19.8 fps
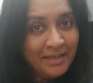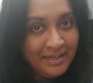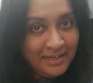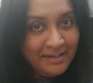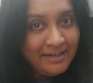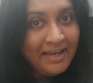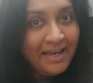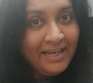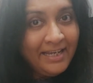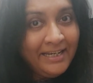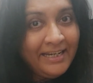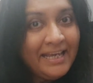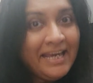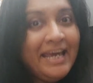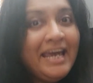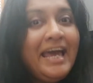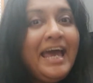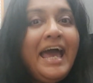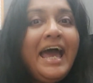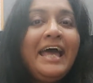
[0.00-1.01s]
right?
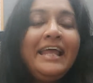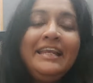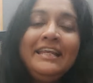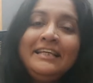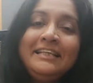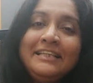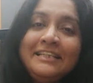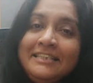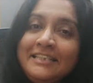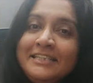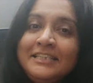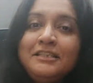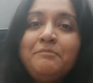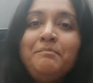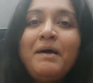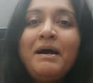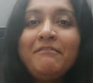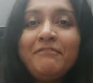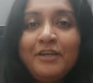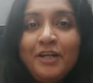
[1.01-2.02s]
And this is the
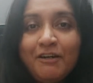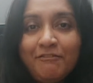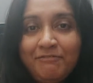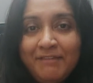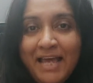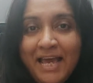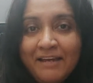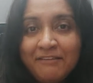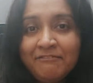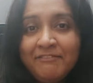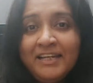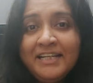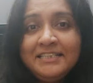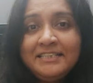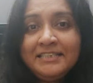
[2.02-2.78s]
power of language.